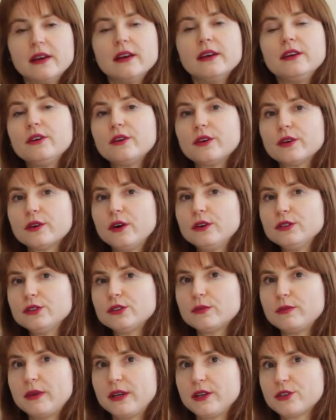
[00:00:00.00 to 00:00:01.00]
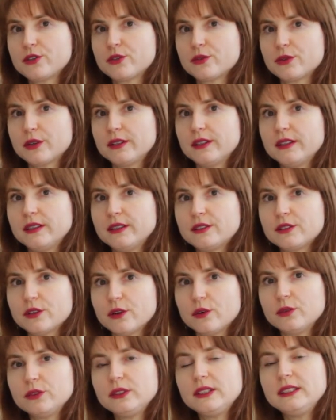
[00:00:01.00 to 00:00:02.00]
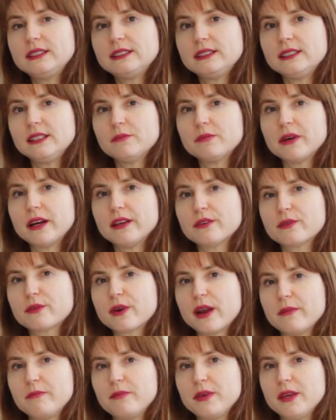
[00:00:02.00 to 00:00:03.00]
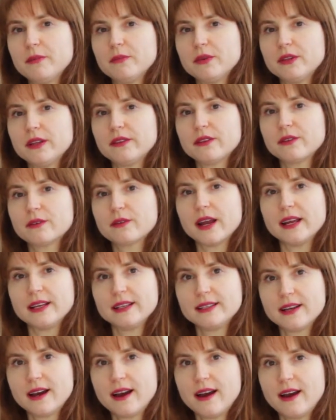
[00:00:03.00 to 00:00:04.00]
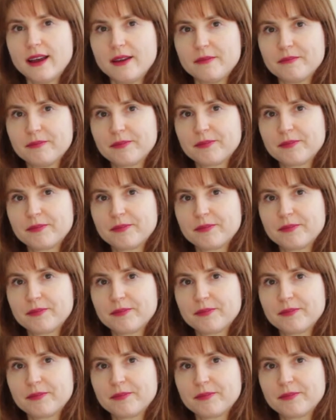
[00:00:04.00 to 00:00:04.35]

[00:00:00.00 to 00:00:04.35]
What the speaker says: You can also make sure that it's only seen by the right people at the right time.